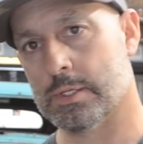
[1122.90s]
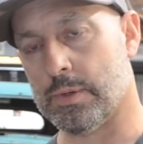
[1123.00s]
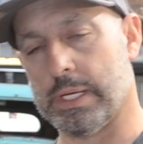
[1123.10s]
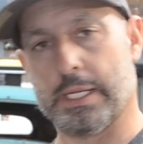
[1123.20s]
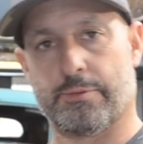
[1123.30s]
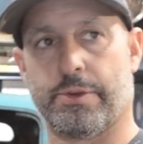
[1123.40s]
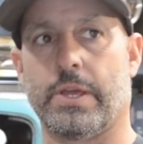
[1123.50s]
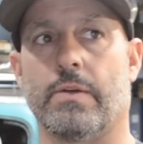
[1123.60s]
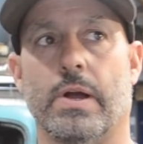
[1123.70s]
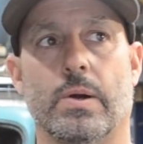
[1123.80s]
I need to
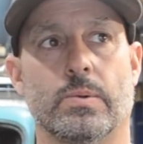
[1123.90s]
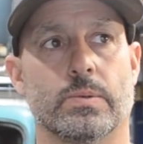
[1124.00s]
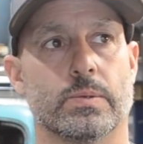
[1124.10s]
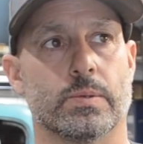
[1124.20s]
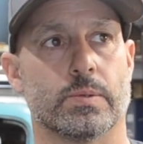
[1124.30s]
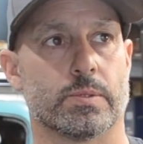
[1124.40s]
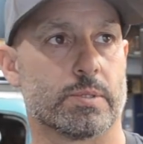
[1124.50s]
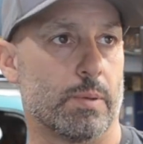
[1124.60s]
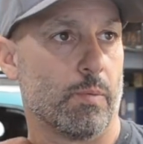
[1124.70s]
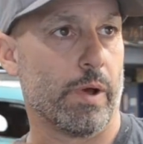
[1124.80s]
figure out
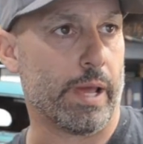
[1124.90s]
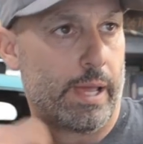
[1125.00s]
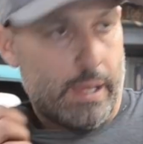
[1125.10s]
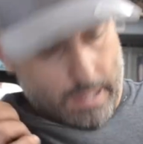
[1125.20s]
some way